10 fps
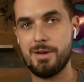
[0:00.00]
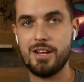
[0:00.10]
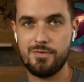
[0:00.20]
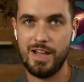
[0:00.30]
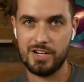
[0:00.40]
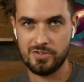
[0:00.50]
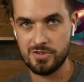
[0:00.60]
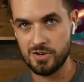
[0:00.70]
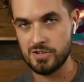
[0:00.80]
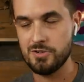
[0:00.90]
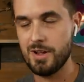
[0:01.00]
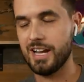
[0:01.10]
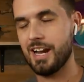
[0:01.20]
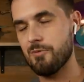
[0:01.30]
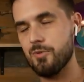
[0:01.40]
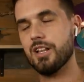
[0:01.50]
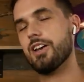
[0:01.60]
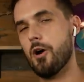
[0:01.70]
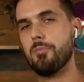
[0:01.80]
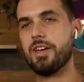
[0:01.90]
manufacturers are doing, and I
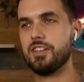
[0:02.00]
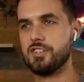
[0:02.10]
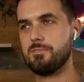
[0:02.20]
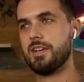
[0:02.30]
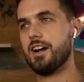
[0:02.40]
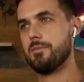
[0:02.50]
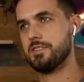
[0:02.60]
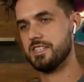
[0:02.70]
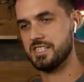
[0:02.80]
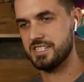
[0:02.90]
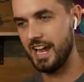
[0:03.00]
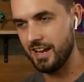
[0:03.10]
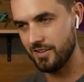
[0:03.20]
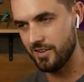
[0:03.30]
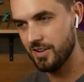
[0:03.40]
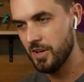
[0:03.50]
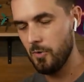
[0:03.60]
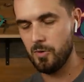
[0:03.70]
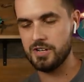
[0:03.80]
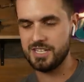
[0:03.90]
really hope that it just becomes the standard
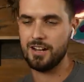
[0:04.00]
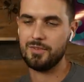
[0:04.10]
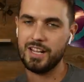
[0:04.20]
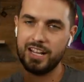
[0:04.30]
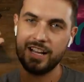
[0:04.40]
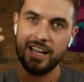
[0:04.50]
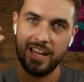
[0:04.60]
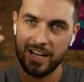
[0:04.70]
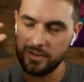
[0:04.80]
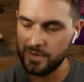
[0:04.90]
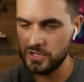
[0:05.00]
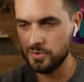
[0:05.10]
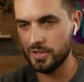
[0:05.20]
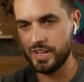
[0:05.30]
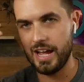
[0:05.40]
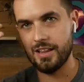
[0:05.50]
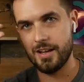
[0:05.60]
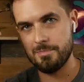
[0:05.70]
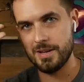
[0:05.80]
where instead of getting individual nylon